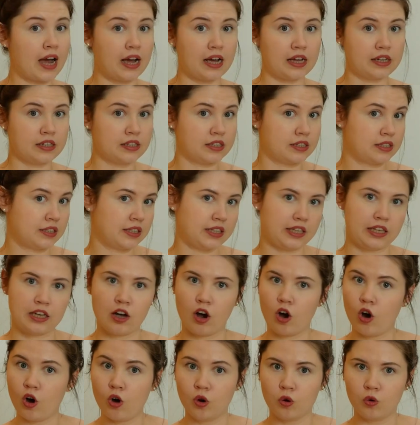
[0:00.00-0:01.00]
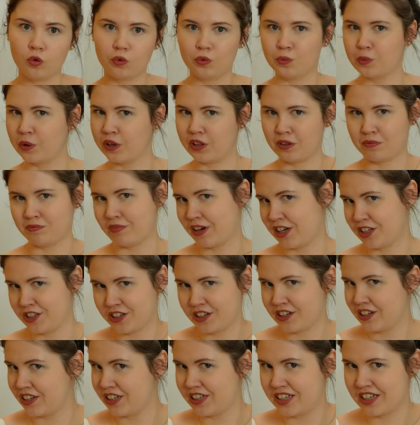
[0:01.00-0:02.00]
and the hole will
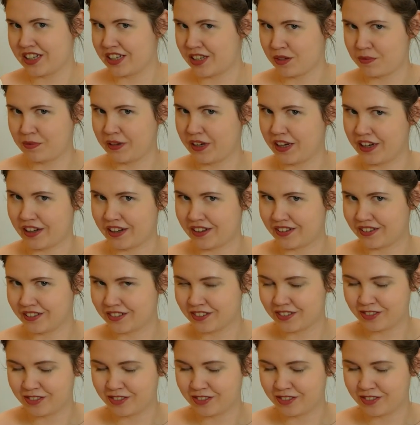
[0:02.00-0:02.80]
magically disappear.